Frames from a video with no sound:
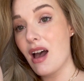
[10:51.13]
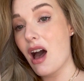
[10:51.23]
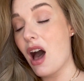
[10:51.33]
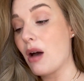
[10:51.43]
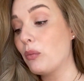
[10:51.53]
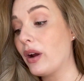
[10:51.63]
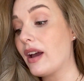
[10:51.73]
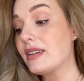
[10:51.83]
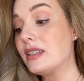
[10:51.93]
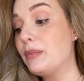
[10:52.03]

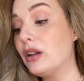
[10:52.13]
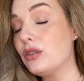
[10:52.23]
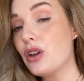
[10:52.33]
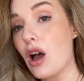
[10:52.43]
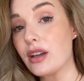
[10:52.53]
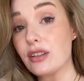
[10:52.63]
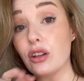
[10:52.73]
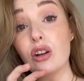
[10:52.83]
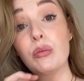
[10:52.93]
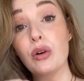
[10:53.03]
whereas the Pillow Talk is a
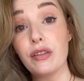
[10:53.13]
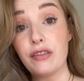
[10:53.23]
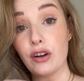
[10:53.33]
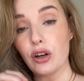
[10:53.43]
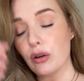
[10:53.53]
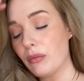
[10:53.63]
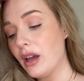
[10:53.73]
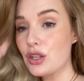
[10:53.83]
little more firm.